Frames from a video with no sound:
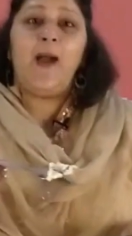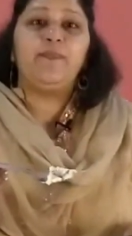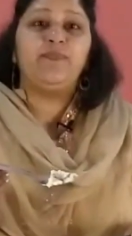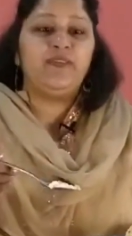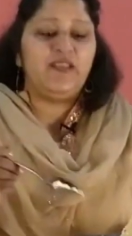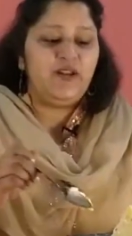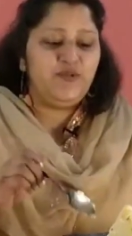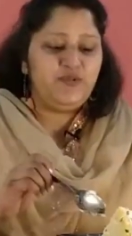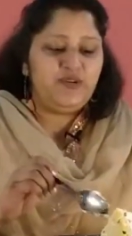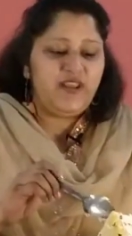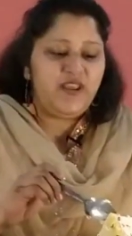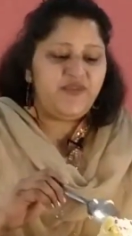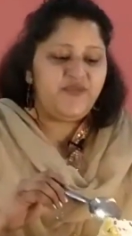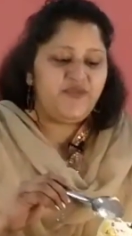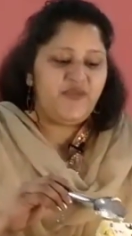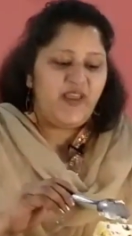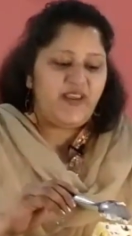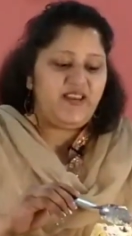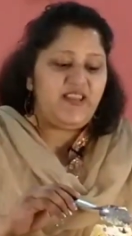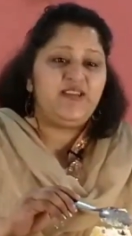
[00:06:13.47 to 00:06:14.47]
absolutely
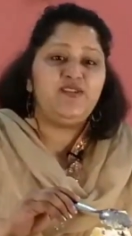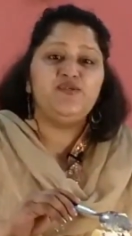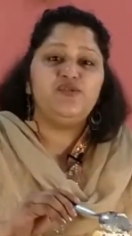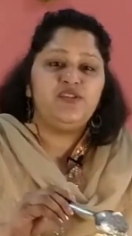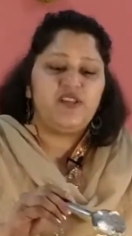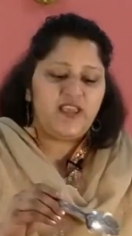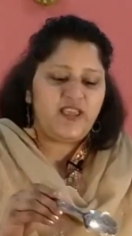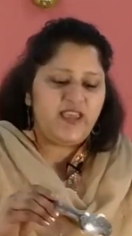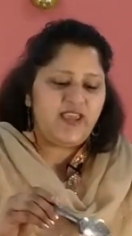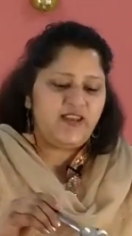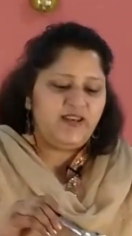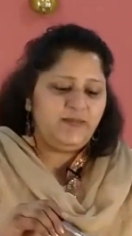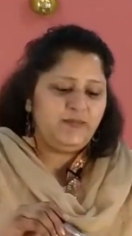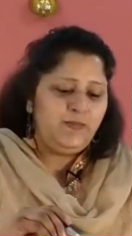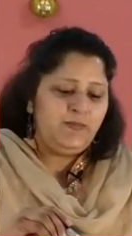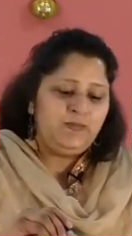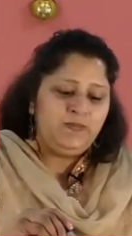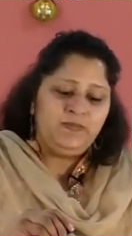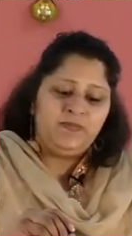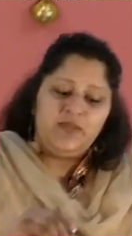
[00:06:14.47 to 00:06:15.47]
ready to dig
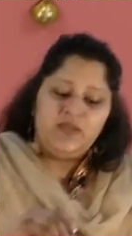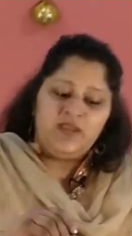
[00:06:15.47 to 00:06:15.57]
in.